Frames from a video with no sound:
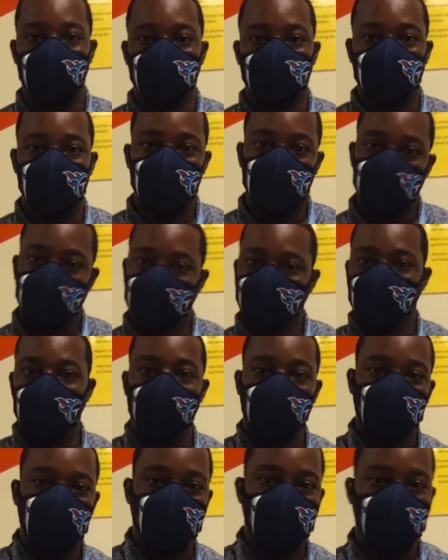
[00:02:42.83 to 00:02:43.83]
Love all of
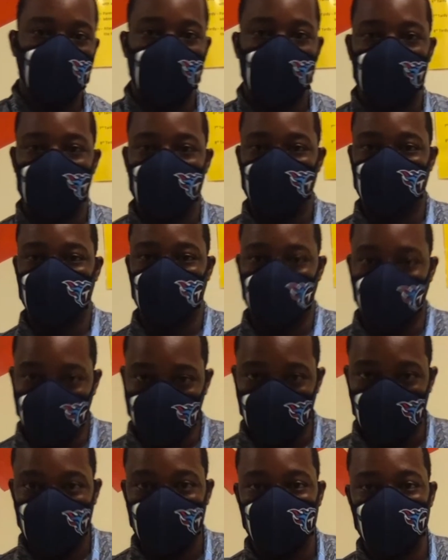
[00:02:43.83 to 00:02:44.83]
you guys go
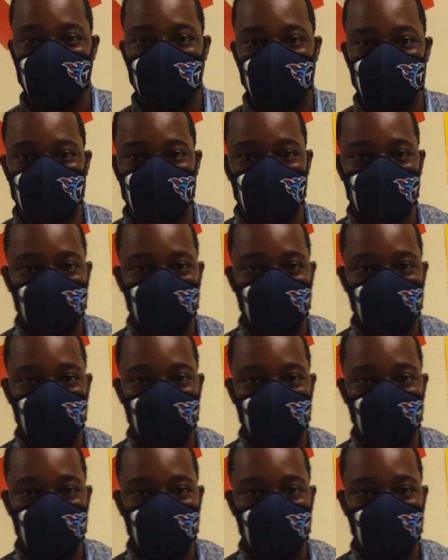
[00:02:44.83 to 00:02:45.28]
DCSA.